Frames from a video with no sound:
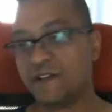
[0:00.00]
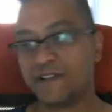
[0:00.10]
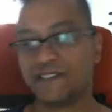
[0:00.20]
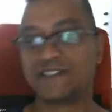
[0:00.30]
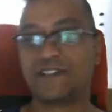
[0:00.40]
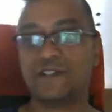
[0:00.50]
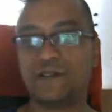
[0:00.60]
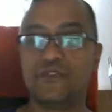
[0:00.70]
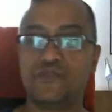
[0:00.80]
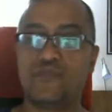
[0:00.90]
so,
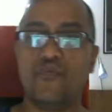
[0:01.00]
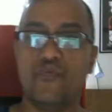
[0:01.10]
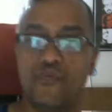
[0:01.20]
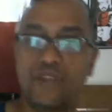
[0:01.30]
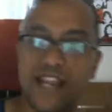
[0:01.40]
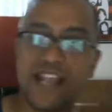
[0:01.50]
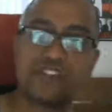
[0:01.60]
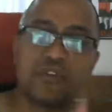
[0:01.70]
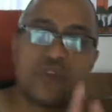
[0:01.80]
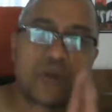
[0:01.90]
can I ask
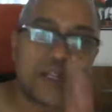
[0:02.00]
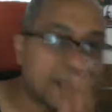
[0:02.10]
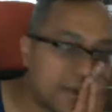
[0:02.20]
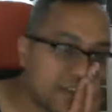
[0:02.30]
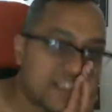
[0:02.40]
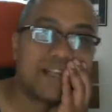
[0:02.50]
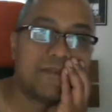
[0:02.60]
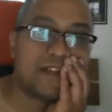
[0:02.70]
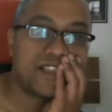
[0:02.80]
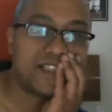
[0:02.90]
you a question? I was thinking
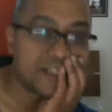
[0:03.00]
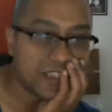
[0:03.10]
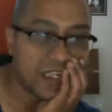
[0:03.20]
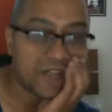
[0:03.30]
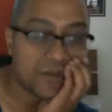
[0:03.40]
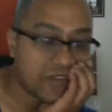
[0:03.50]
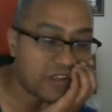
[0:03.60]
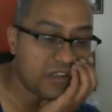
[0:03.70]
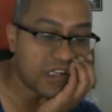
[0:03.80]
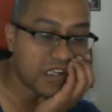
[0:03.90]
about this when
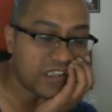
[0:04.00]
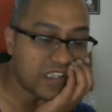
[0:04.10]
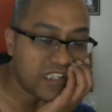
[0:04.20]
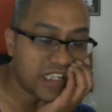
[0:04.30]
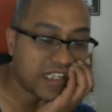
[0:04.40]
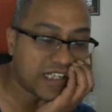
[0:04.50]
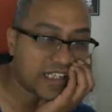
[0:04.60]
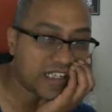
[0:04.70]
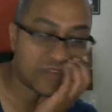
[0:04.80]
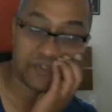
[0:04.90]
I
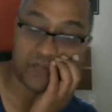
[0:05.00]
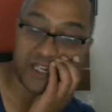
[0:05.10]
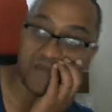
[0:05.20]
was walking my